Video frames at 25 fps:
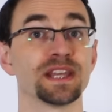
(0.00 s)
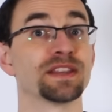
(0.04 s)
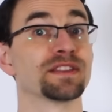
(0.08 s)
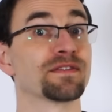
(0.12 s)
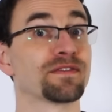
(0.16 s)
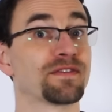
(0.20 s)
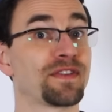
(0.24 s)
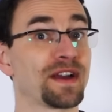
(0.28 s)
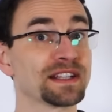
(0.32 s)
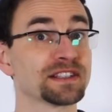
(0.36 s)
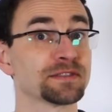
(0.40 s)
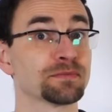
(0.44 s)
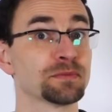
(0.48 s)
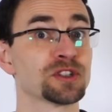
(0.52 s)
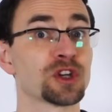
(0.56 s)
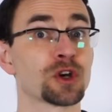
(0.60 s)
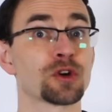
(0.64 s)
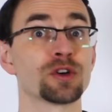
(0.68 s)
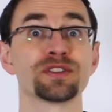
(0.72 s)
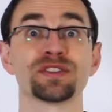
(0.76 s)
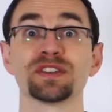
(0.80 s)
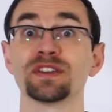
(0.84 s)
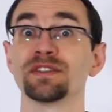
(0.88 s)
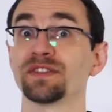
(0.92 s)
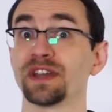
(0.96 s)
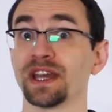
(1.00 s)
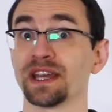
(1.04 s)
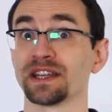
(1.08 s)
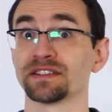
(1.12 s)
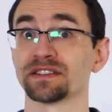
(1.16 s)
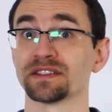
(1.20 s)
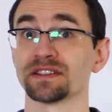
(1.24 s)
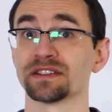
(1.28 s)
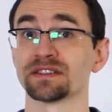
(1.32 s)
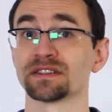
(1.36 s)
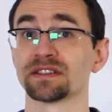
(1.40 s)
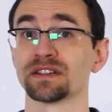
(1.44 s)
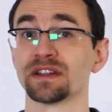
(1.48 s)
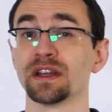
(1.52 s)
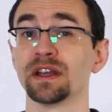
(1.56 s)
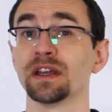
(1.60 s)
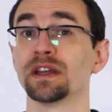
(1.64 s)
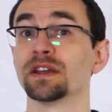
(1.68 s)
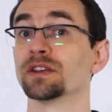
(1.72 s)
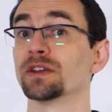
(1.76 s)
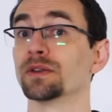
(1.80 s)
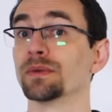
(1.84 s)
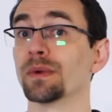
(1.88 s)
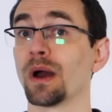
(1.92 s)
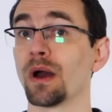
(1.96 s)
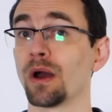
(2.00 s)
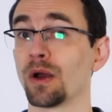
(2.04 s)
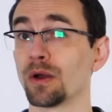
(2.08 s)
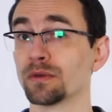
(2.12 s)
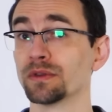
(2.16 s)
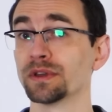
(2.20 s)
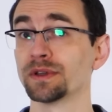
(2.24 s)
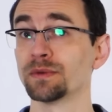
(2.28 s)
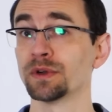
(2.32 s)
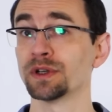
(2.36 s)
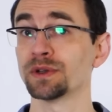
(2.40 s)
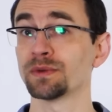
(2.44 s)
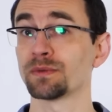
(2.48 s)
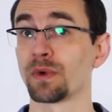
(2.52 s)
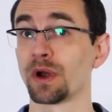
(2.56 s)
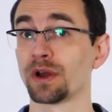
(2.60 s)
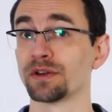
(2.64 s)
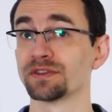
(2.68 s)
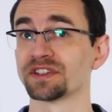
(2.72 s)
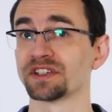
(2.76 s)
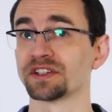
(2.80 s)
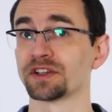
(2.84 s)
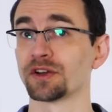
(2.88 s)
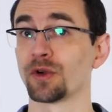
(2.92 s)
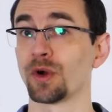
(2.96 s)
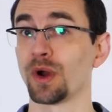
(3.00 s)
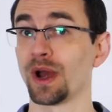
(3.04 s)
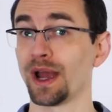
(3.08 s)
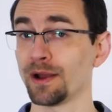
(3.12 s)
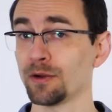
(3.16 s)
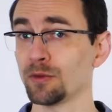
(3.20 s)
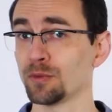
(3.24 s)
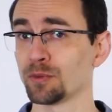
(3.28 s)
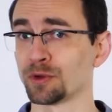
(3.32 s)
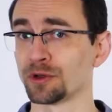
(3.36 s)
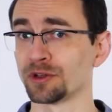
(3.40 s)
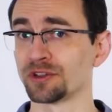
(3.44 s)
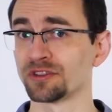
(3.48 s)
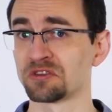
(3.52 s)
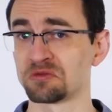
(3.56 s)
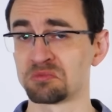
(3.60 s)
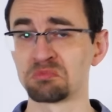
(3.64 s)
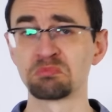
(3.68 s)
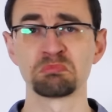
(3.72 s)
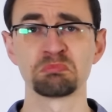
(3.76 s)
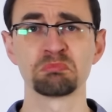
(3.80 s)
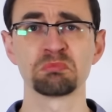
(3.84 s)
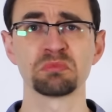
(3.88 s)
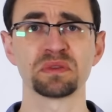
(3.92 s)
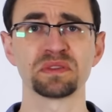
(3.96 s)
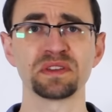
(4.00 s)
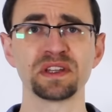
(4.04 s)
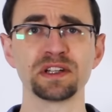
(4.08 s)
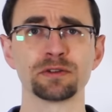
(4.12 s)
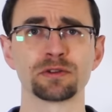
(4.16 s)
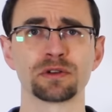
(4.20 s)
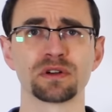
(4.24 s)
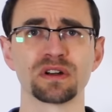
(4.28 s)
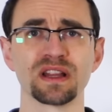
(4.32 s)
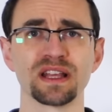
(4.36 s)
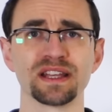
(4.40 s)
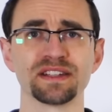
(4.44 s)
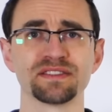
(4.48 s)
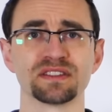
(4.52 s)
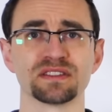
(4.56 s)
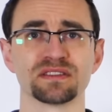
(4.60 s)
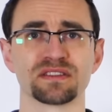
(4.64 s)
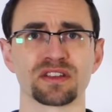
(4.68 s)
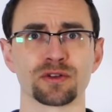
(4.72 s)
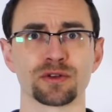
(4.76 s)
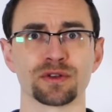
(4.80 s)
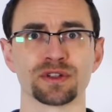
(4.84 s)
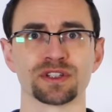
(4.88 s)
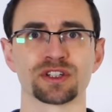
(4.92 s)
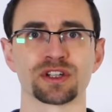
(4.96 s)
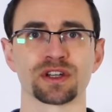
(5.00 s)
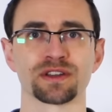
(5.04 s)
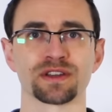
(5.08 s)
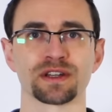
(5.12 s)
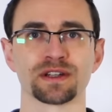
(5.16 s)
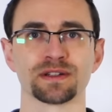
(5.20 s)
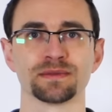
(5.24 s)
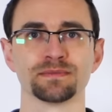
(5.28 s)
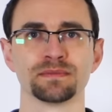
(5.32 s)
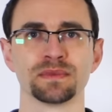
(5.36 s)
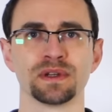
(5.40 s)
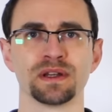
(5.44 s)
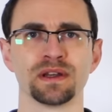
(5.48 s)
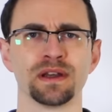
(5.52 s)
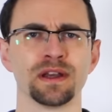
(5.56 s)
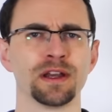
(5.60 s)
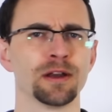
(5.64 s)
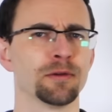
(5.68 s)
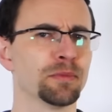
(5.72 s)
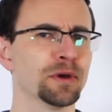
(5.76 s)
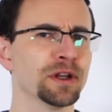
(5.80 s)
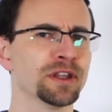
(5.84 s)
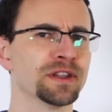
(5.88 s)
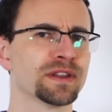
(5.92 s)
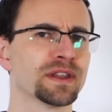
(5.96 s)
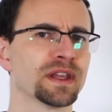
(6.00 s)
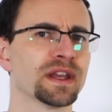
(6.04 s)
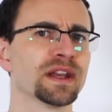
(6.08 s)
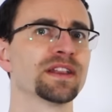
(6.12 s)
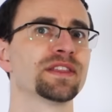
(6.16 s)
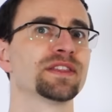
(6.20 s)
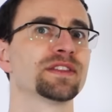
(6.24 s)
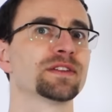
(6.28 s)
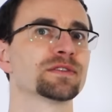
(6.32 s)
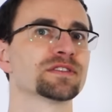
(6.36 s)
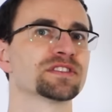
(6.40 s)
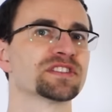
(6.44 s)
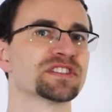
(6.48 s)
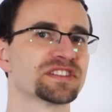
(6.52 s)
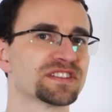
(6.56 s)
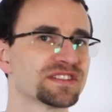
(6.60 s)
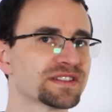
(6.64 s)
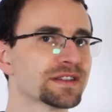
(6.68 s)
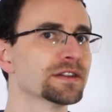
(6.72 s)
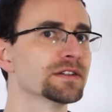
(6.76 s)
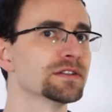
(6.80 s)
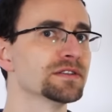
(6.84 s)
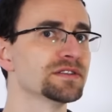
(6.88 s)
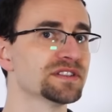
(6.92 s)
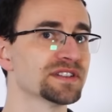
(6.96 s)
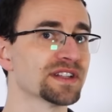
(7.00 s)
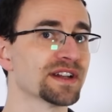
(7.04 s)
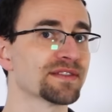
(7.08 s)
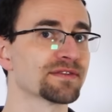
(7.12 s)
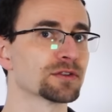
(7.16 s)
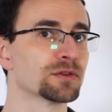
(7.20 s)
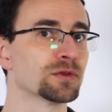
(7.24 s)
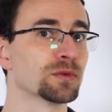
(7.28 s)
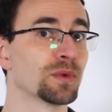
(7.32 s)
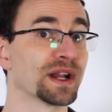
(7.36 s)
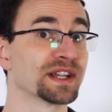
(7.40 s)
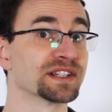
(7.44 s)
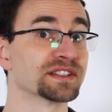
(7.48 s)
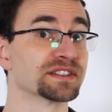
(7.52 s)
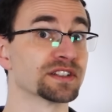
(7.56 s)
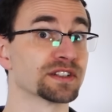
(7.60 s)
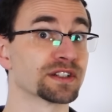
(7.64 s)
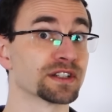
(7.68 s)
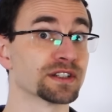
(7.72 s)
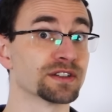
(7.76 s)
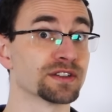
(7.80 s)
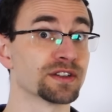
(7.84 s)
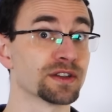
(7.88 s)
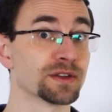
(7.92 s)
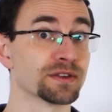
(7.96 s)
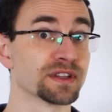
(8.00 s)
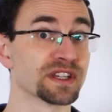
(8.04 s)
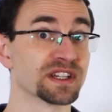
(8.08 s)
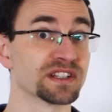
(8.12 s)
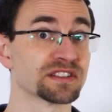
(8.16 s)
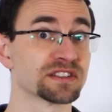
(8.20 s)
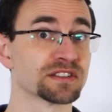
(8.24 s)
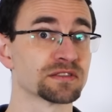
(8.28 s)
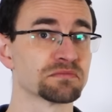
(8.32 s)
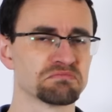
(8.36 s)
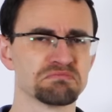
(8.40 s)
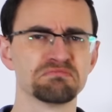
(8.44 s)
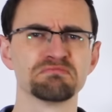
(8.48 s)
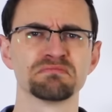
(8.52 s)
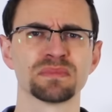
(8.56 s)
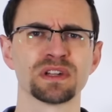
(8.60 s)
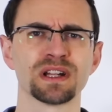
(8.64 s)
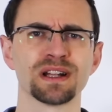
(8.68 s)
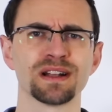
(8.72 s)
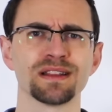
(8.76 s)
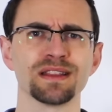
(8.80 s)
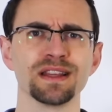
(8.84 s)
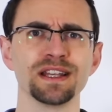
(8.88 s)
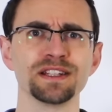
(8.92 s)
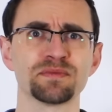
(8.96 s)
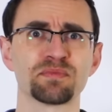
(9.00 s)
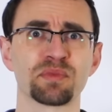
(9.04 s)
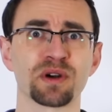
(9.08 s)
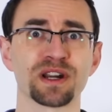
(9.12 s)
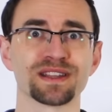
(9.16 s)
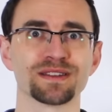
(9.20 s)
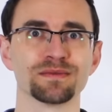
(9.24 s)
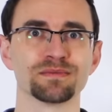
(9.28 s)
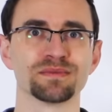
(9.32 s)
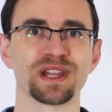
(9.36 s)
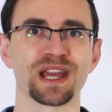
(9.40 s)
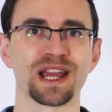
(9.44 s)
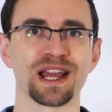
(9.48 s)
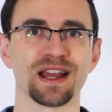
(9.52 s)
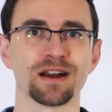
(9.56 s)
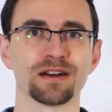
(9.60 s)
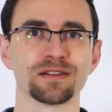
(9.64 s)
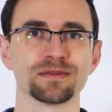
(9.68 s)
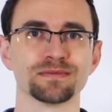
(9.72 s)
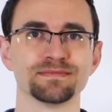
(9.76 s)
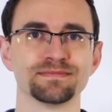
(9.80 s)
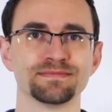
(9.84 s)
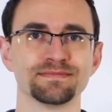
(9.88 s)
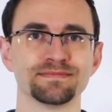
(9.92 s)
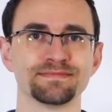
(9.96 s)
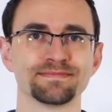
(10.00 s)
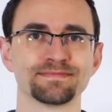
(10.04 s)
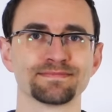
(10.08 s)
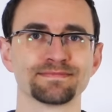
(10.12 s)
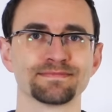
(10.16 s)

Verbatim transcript: In the vast majority of cases, you only want rows in your output that are related to each other. But there are still several ways you can do this. Let's break them down.